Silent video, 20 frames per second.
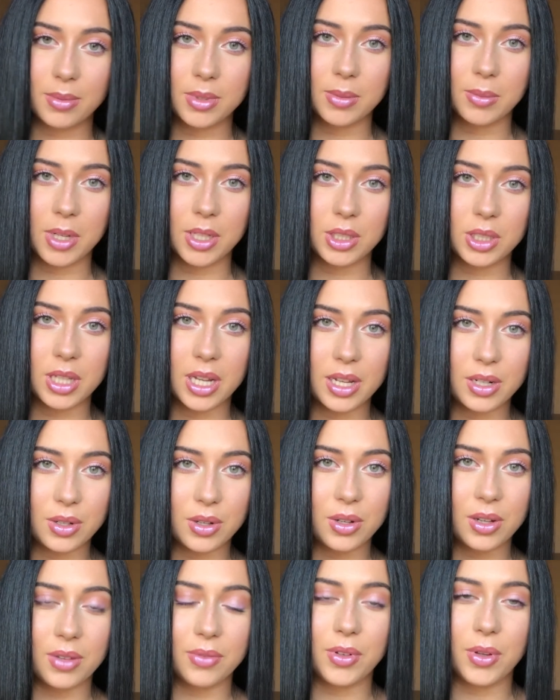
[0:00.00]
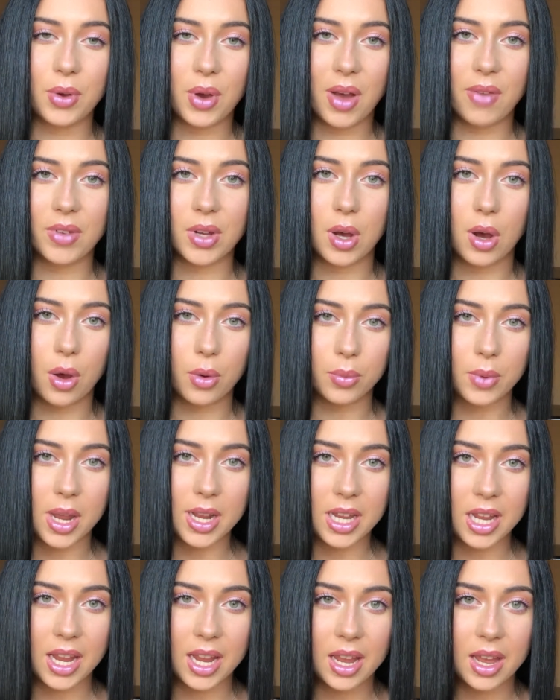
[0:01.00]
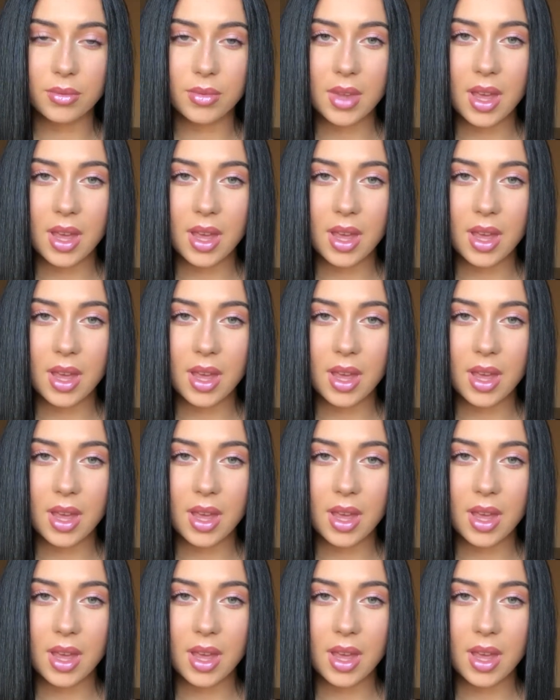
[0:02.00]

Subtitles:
to my channel if you haven't already.